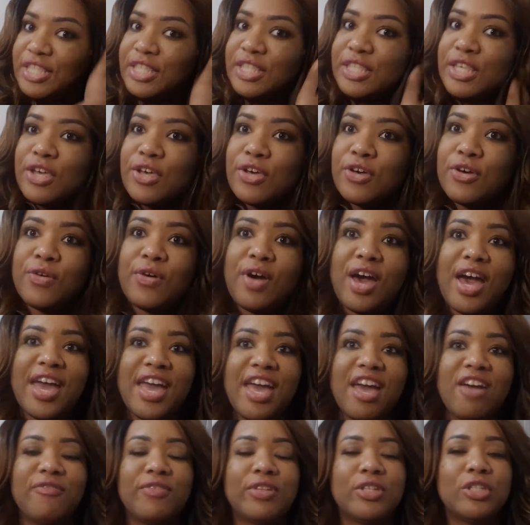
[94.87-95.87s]
So I
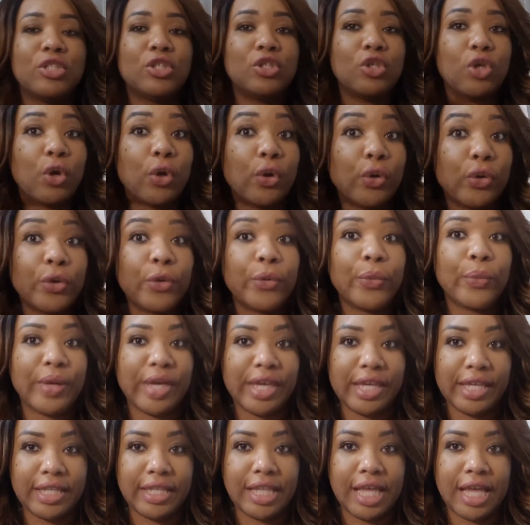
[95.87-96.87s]
have a total
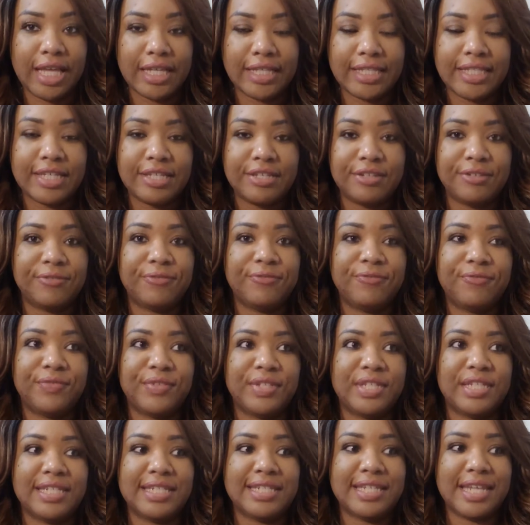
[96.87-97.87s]
weight loss of
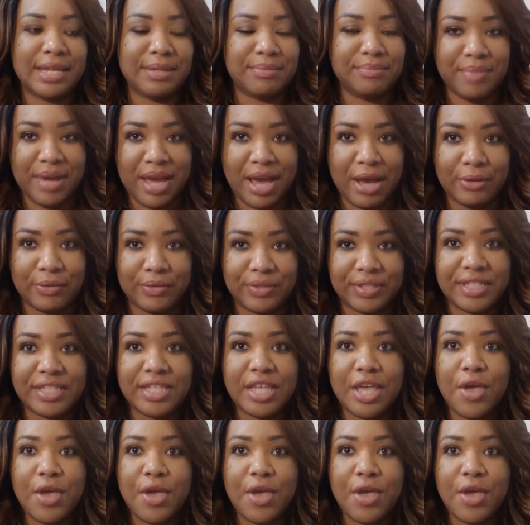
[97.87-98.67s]
ten pounds.